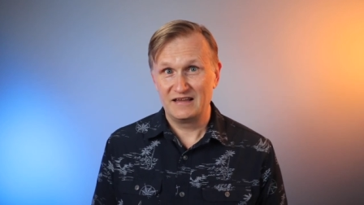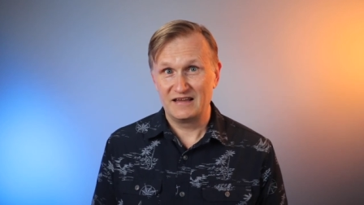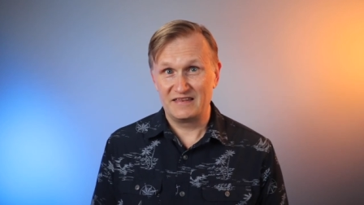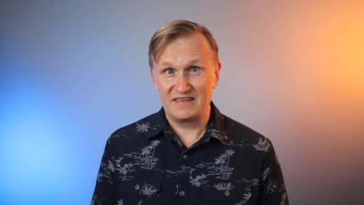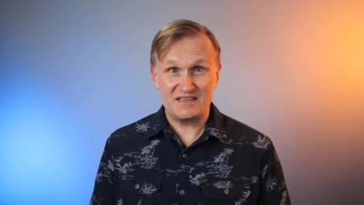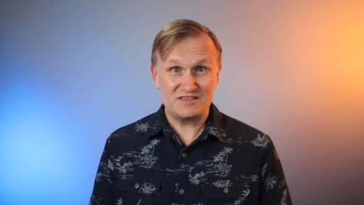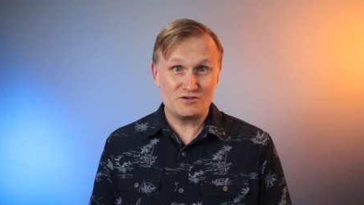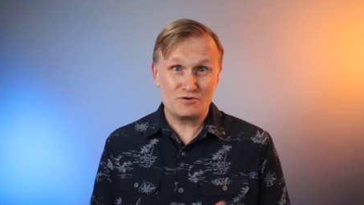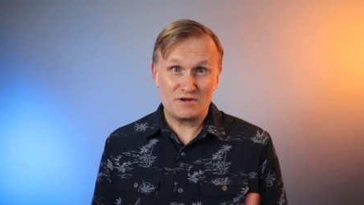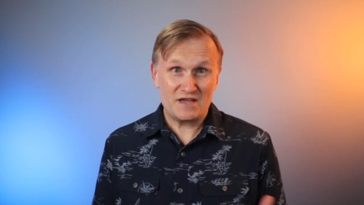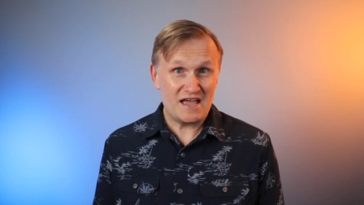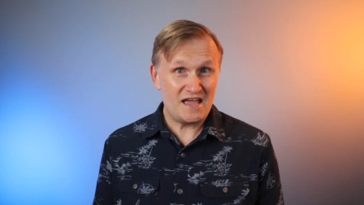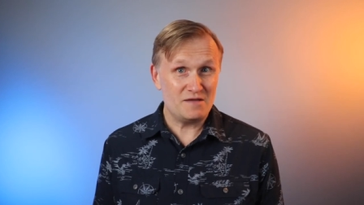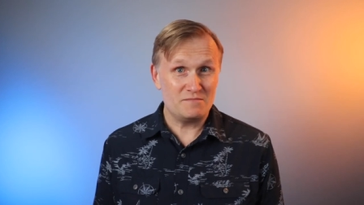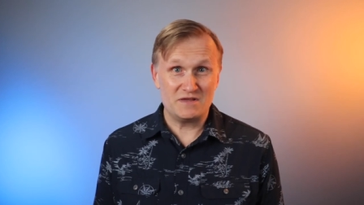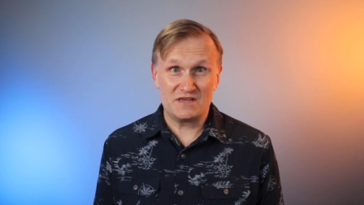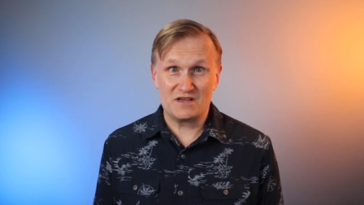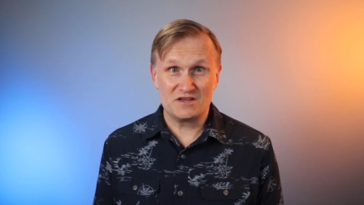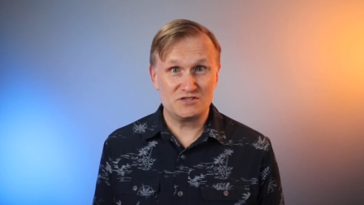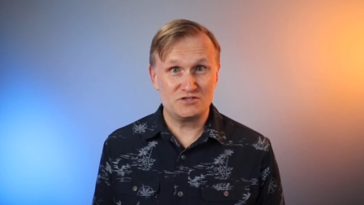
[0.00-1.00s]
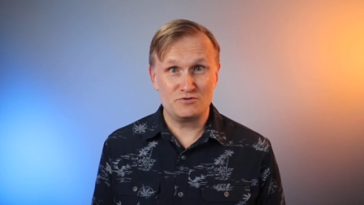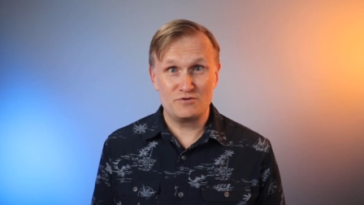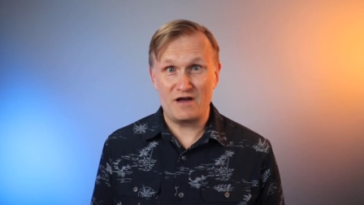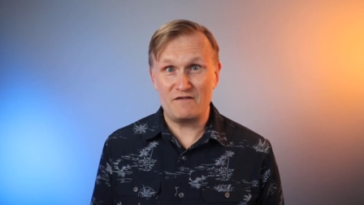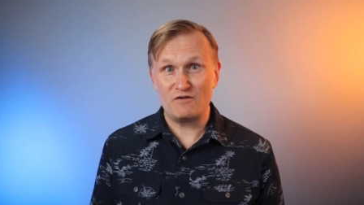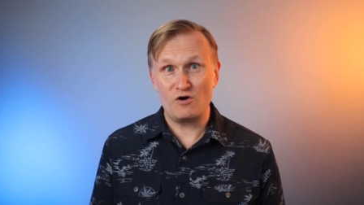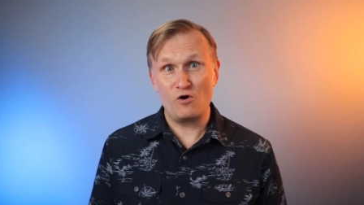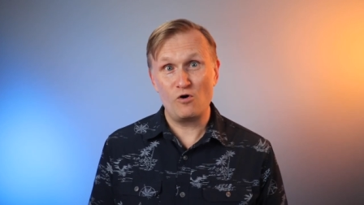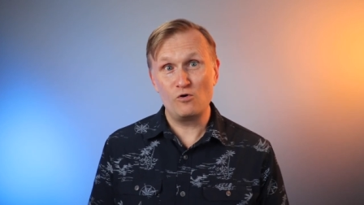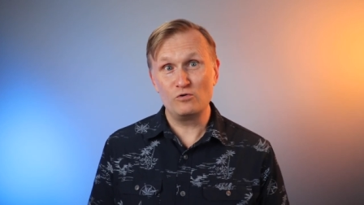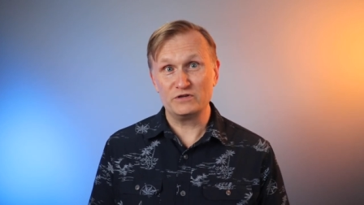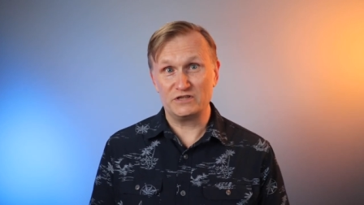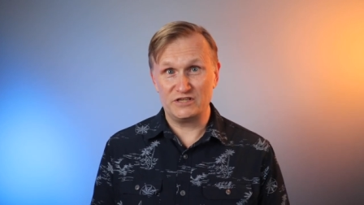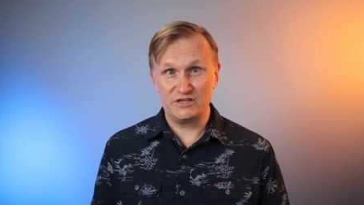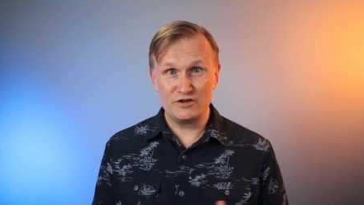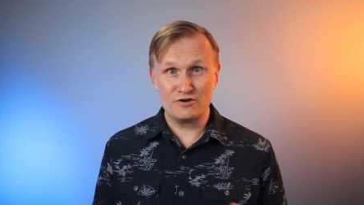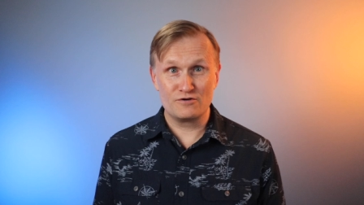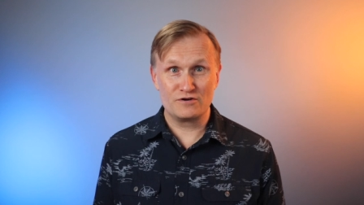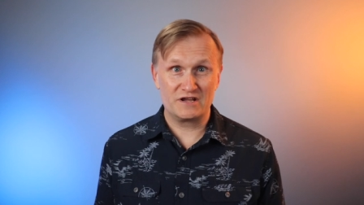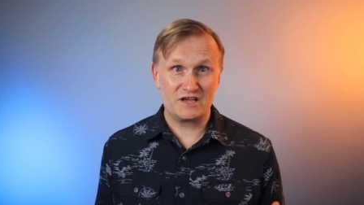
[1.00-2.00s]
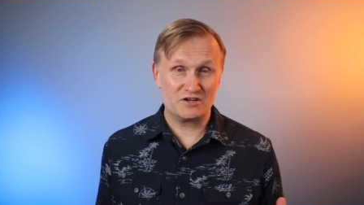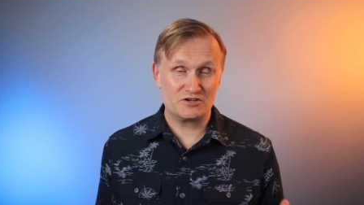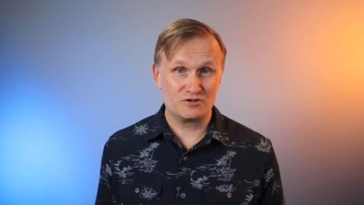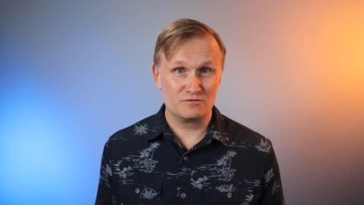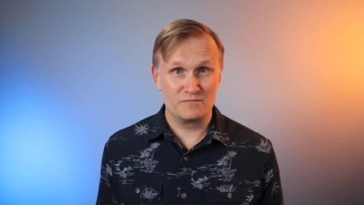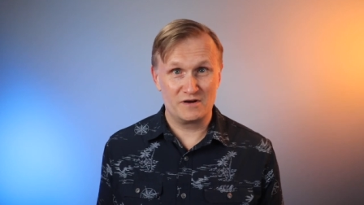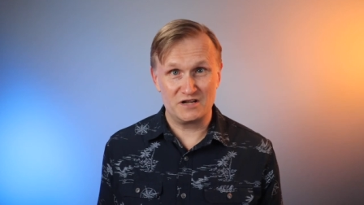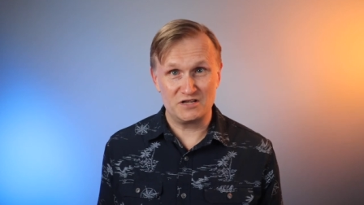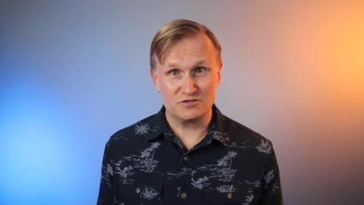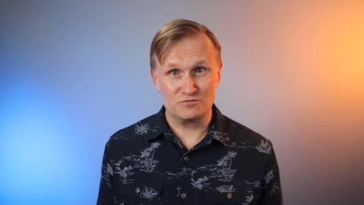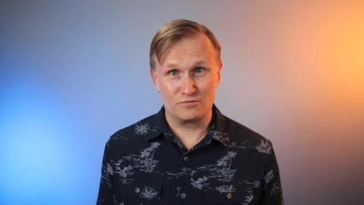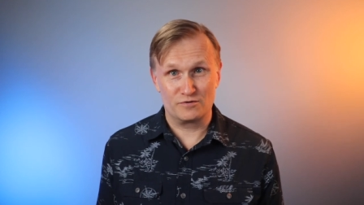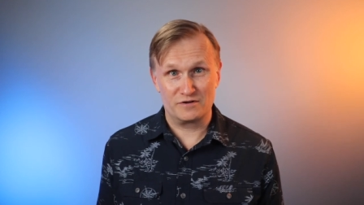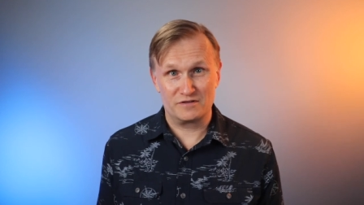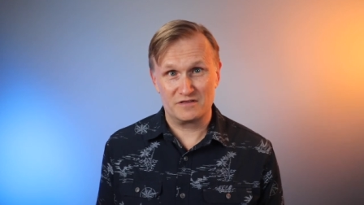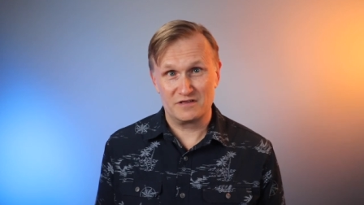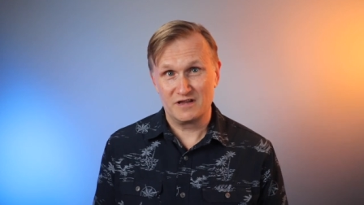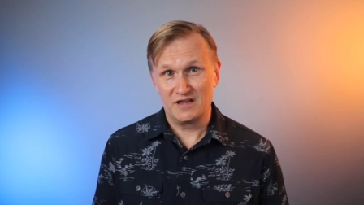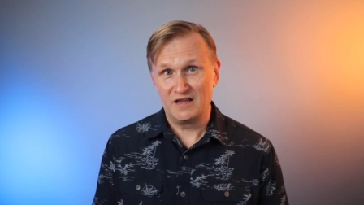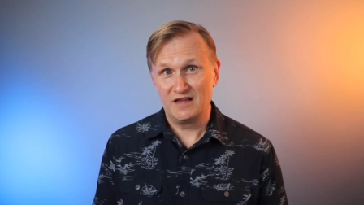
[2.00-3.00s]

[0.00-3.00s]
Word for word: And that's okay because you have a whole year to get your money's worth.